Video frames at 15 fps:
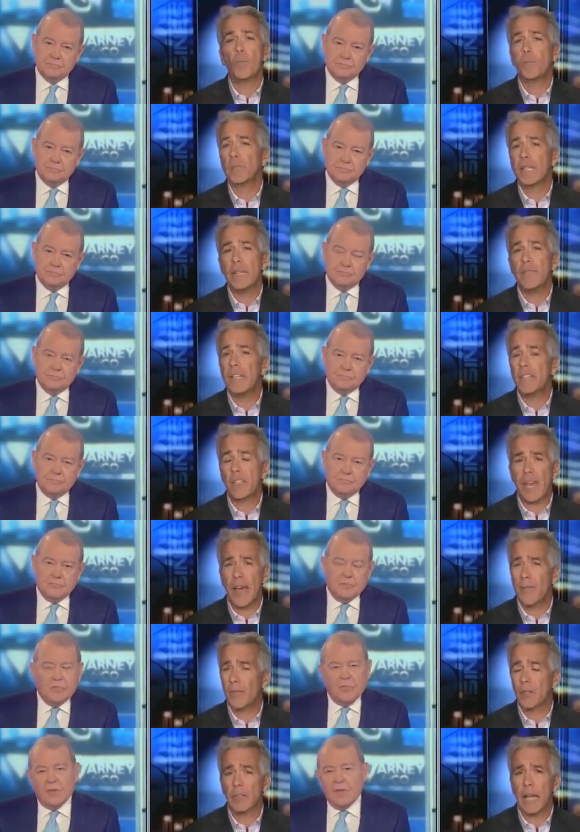Speaker 1: You don't believe
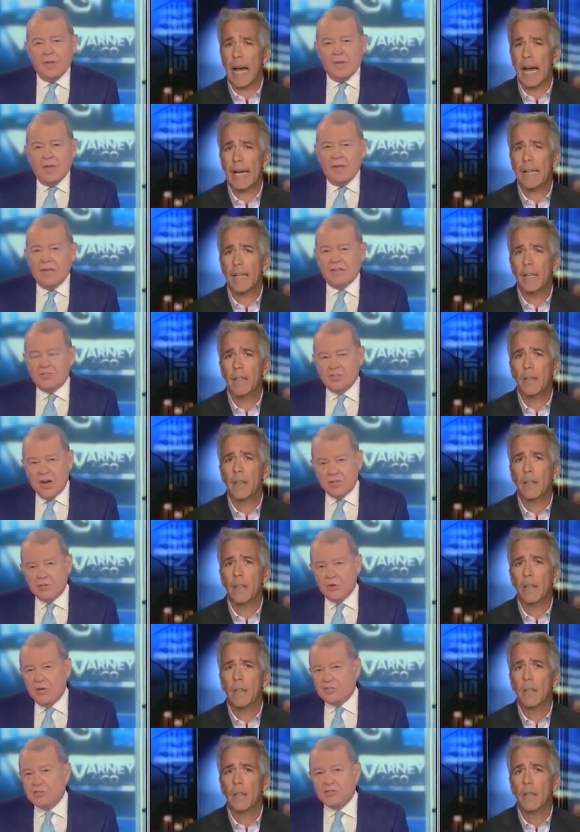he's ever lied? He
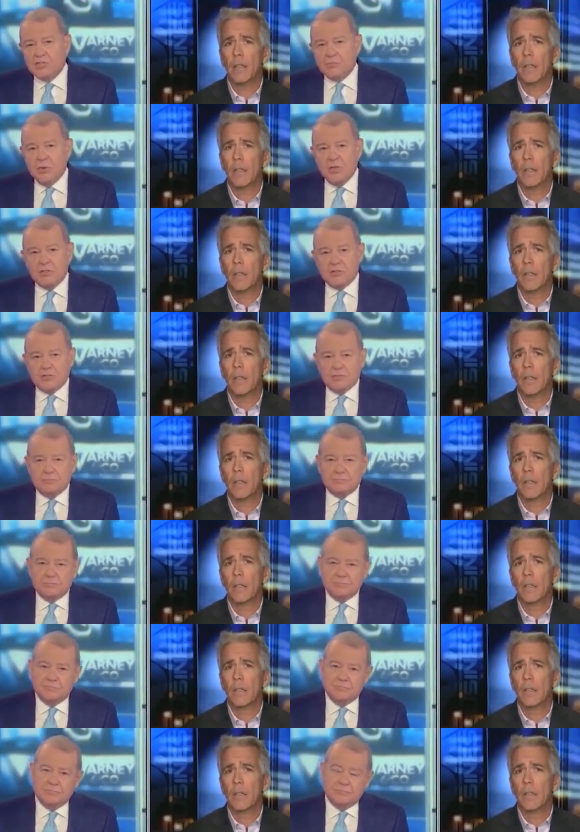exaggerates and
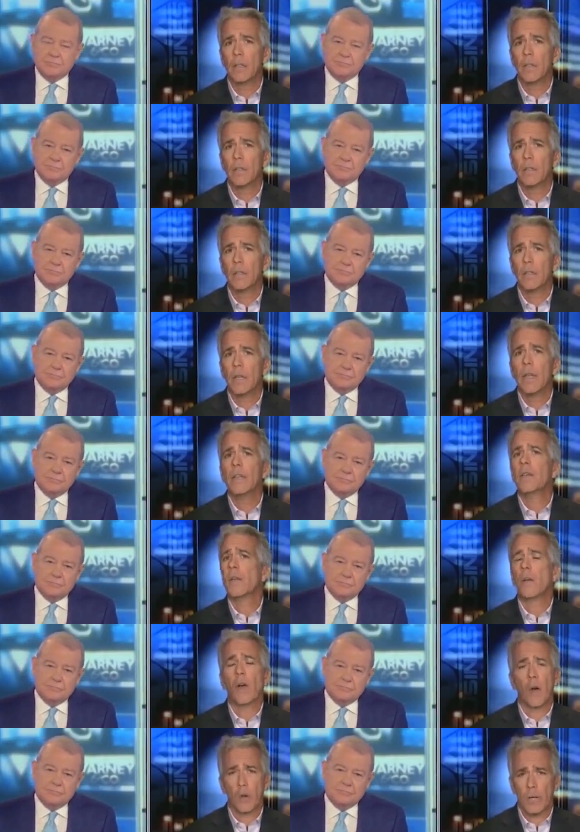spins.
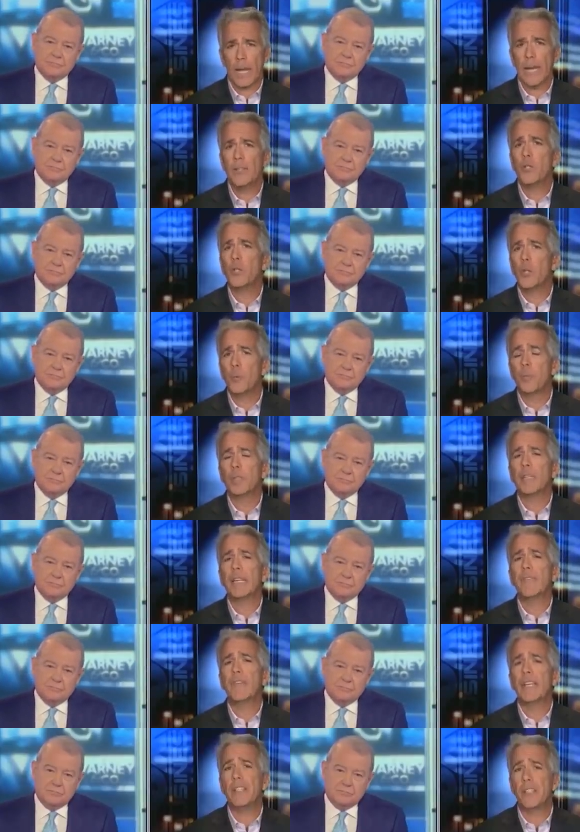Okay, do
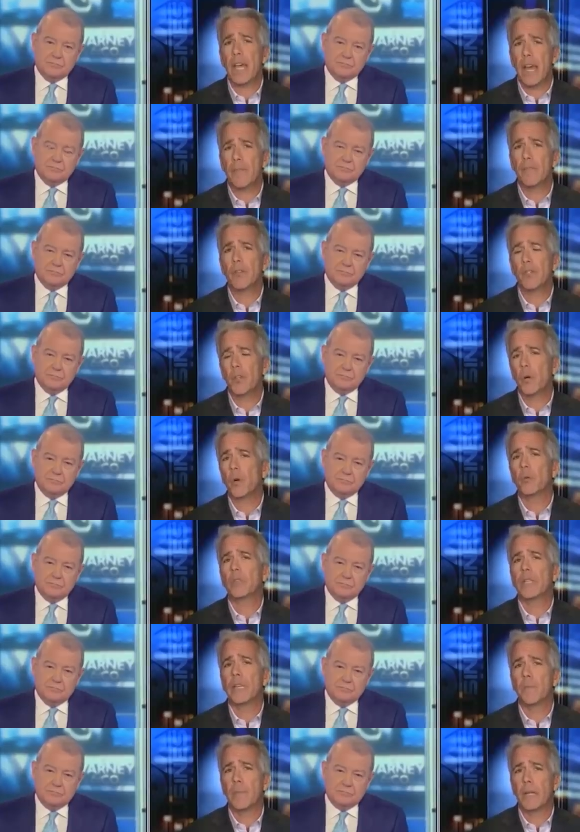you believe he's ever
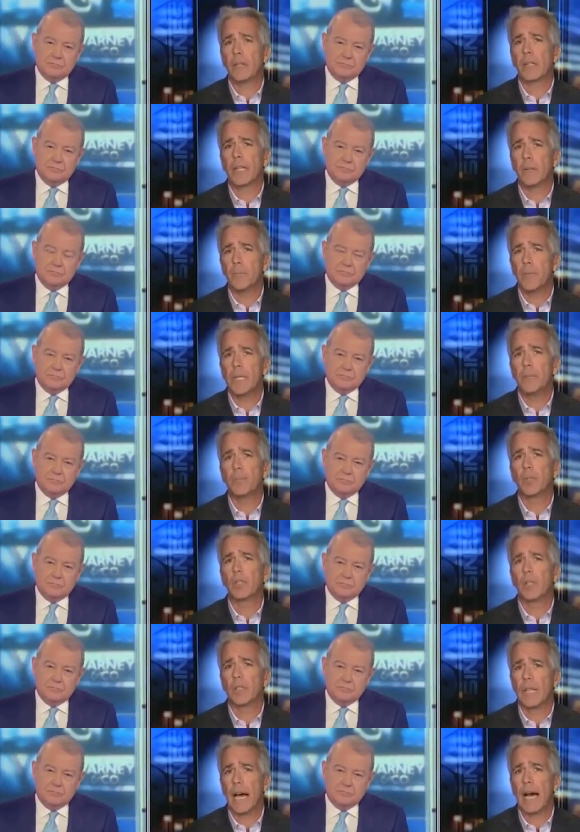told the American
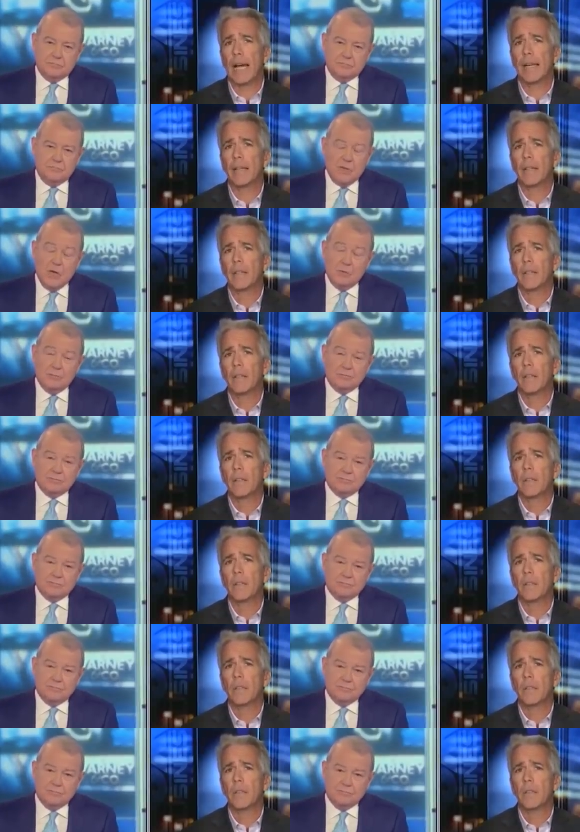people a lie? No.